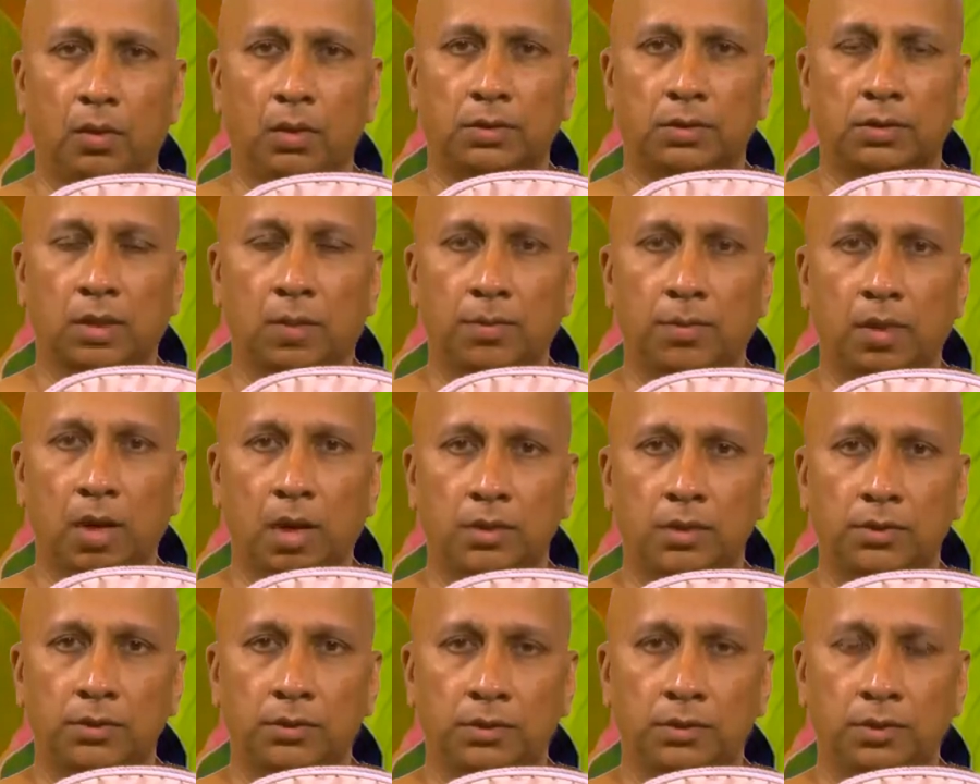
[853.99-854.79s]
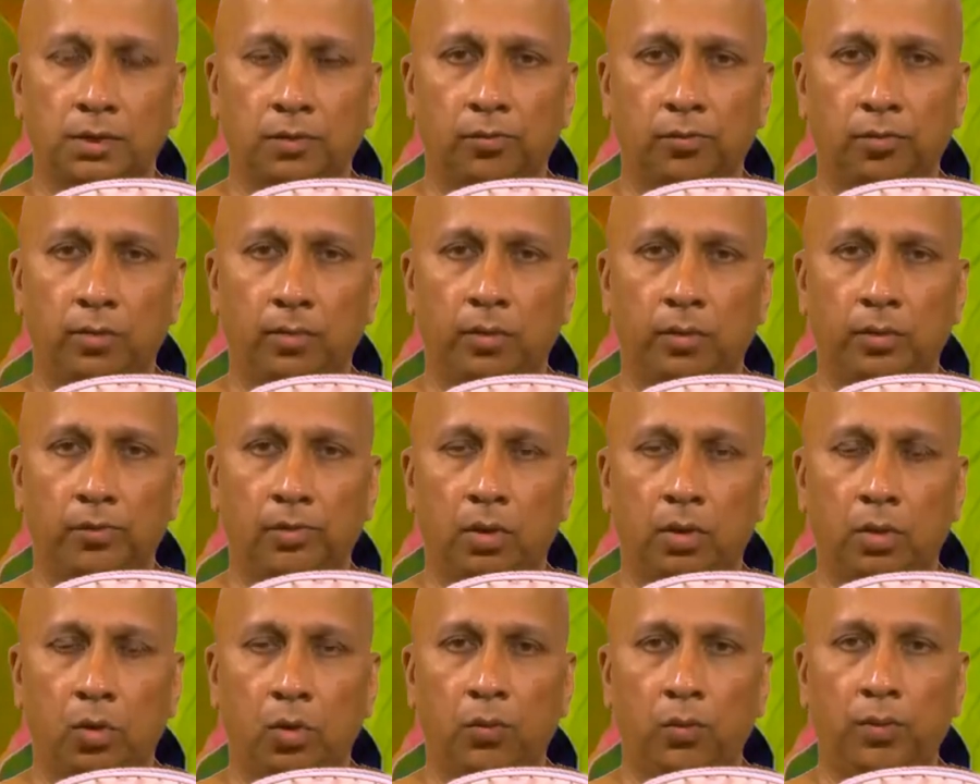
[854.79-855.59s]
subconsciously
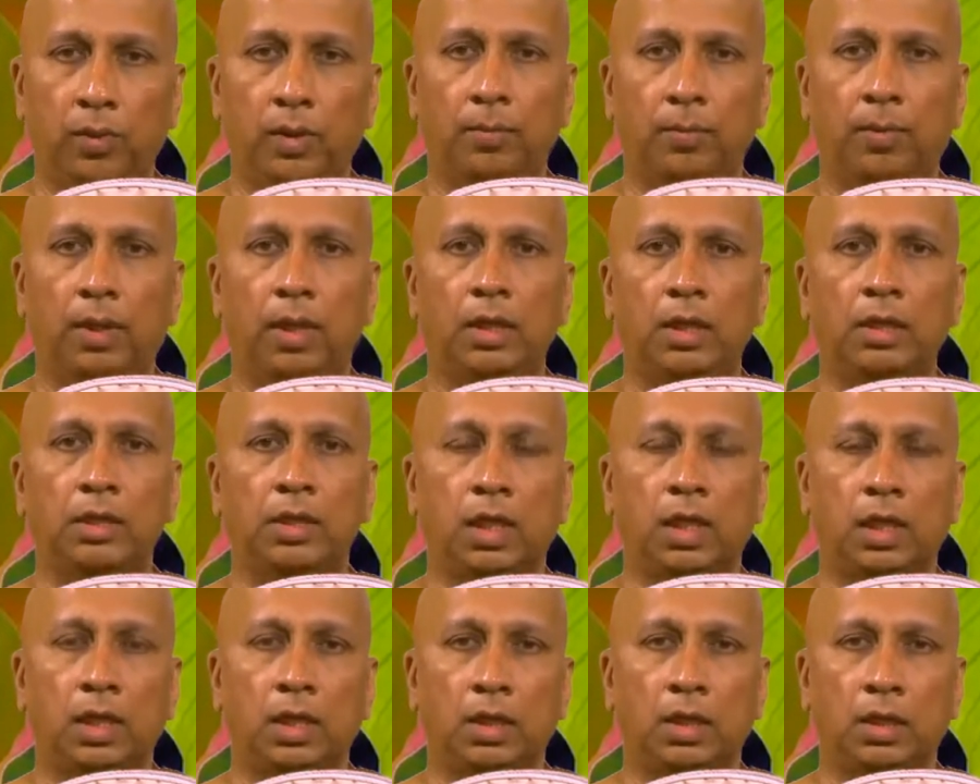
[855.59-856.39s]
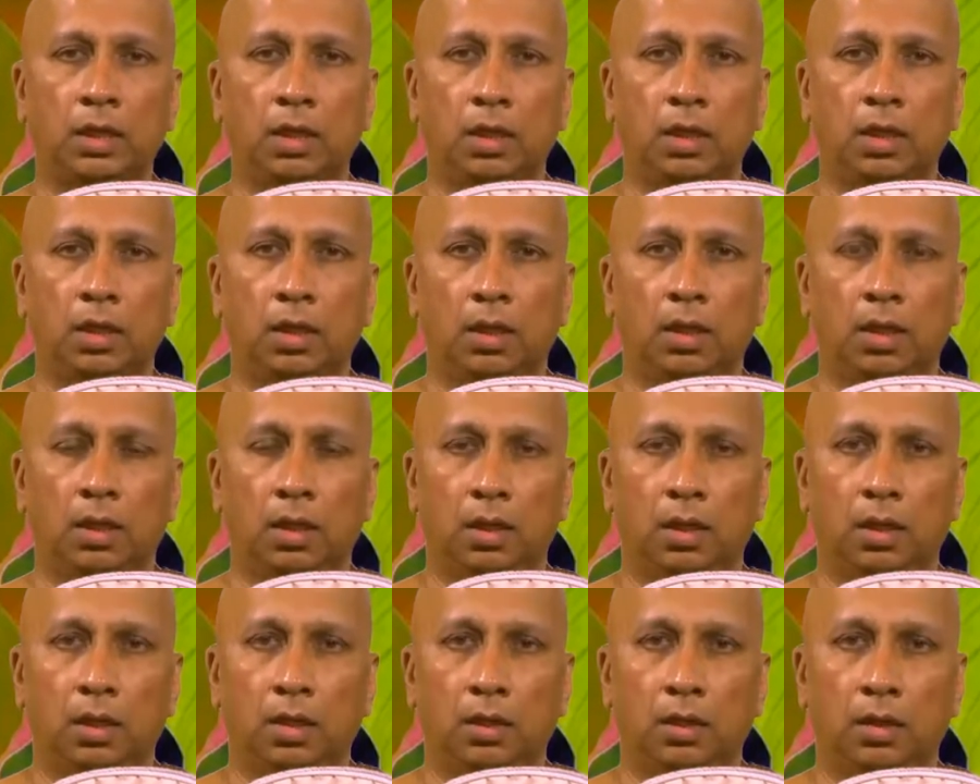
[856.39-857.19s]
we maintain
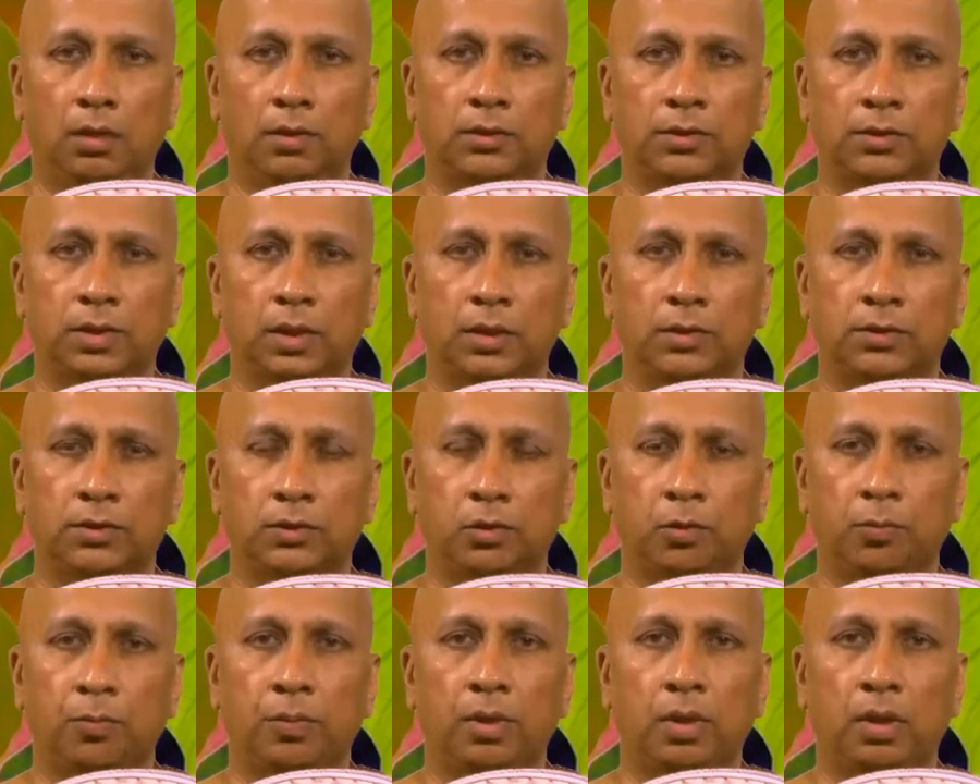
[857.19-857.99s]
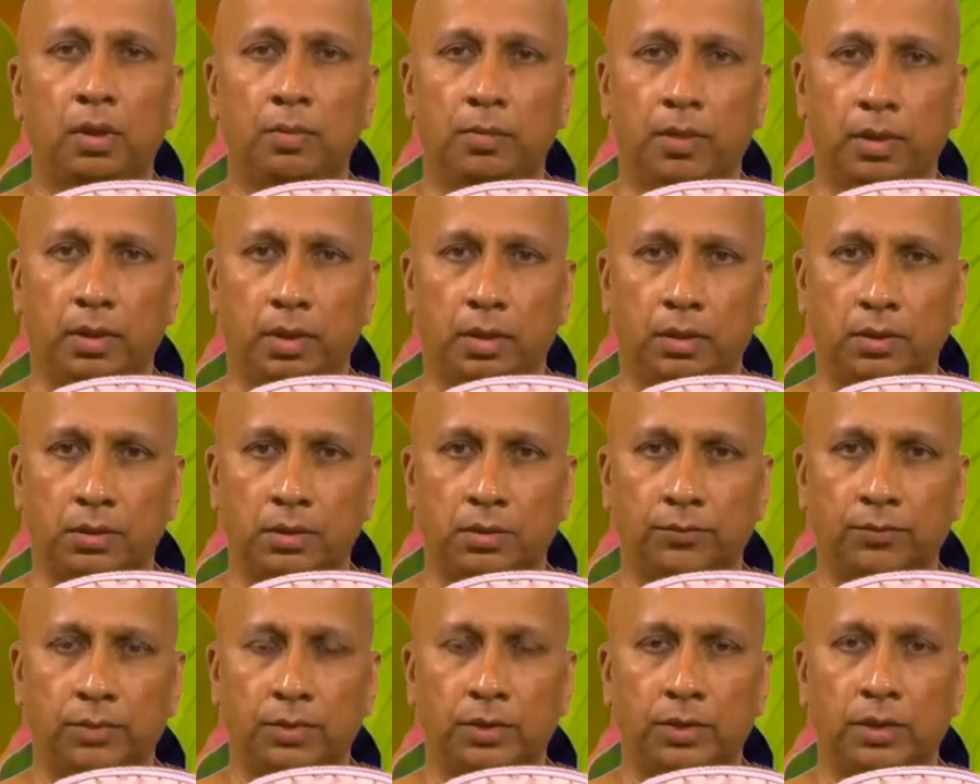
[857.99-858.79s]
a sense of
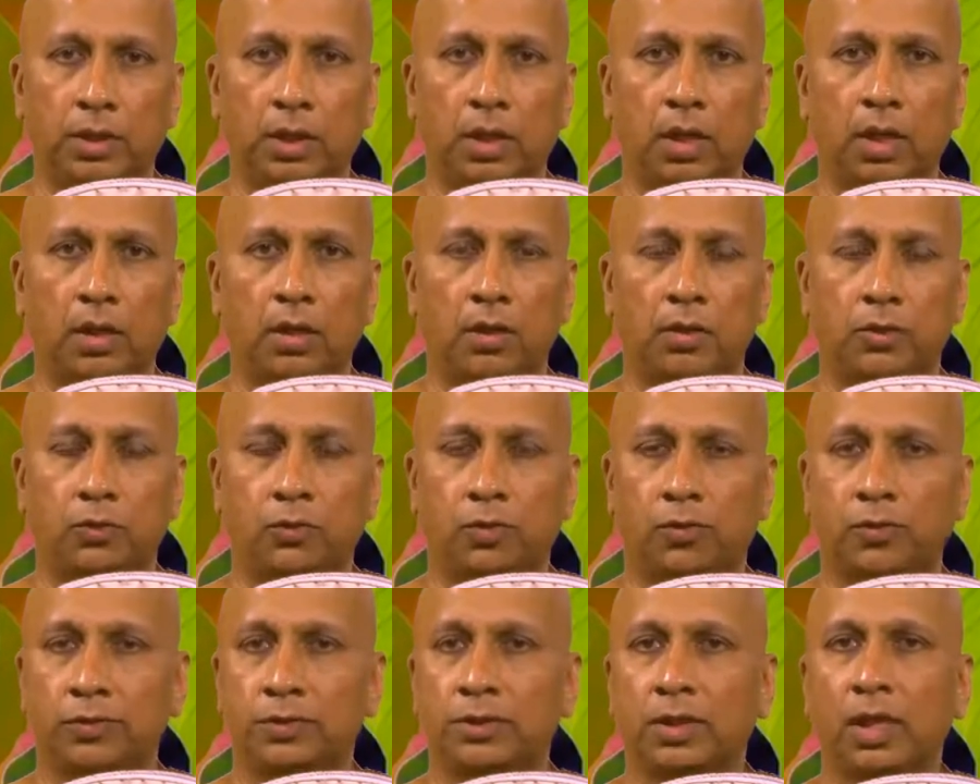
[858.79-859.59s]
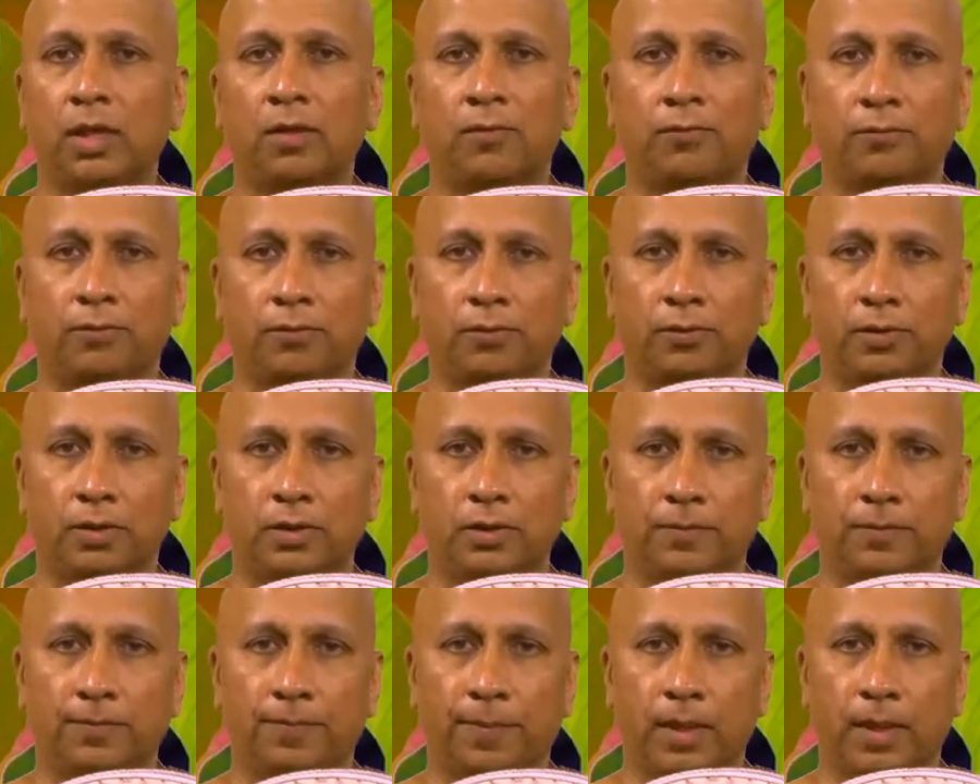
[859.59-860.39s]
permanence with regard to our selfhood.
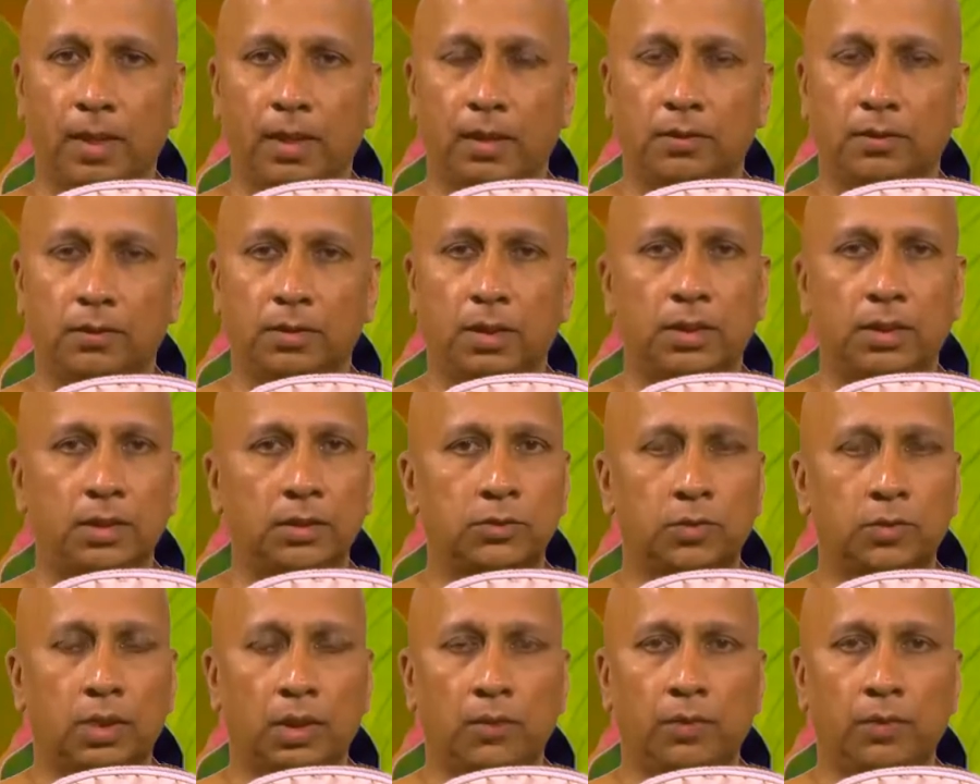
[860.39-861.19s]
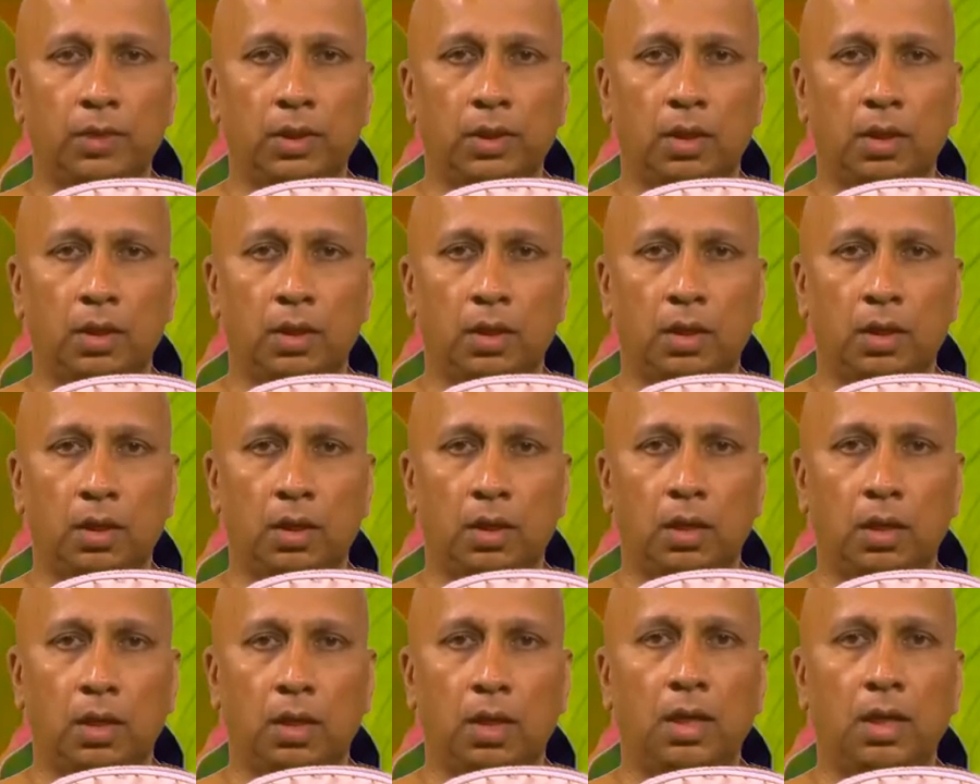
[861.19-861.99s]
That is why we are
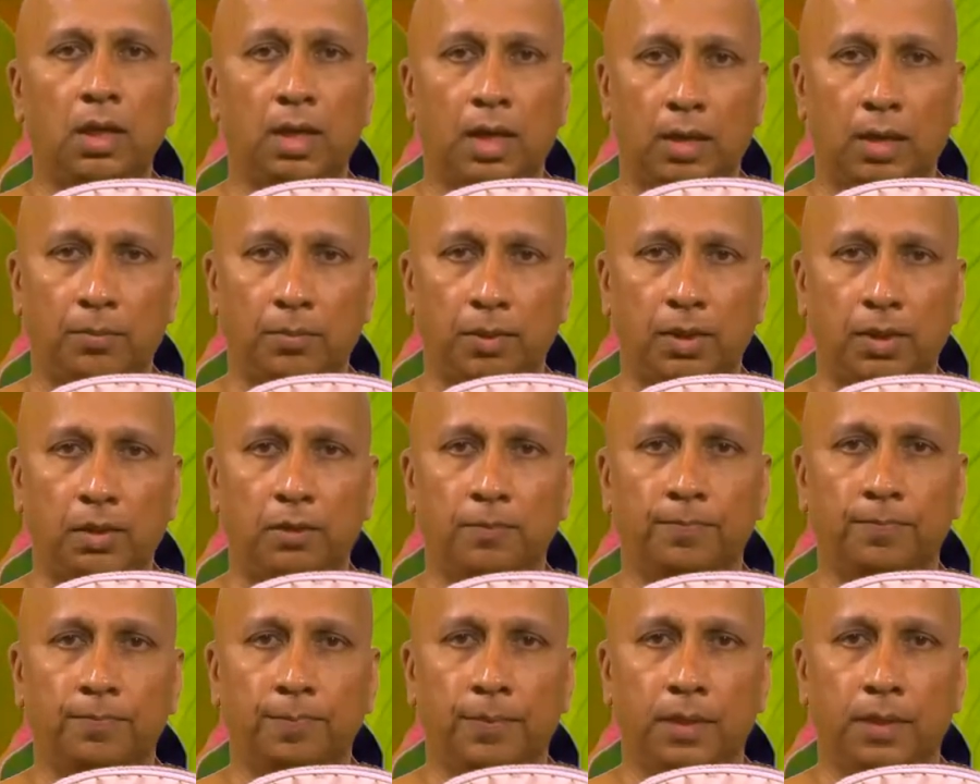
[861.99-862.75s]
unhappy.